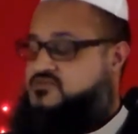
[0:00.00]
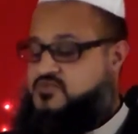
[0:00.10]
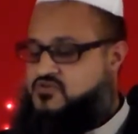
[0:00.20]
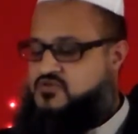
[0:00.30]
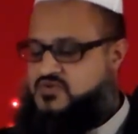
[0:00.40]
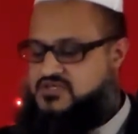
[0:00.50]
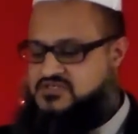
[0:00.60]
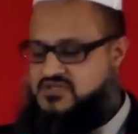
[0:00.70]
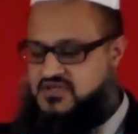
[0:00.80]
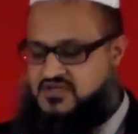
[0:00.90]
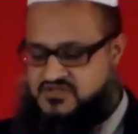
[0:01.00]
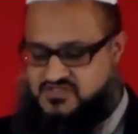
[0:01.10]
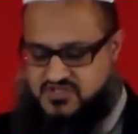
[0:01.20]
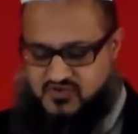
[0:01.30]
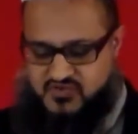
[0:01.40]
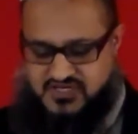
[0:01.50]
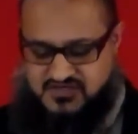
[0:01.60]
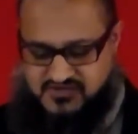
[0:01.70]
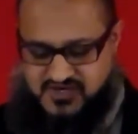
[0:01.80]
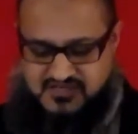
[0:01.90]
We're always so
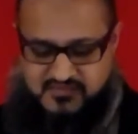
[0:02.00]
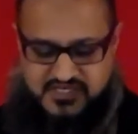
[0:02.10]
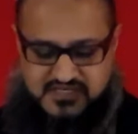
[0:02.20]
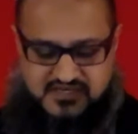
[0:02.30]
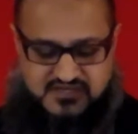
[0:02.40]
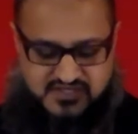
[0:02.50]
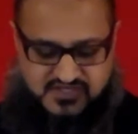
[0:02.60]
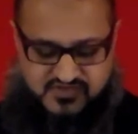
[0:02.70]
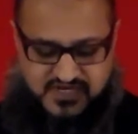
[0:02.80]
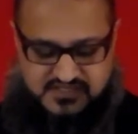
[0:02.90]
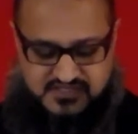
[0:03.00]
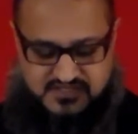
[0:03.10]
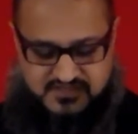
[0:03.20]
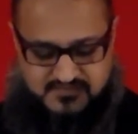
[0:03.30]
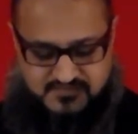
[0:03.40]
incredibly distracted.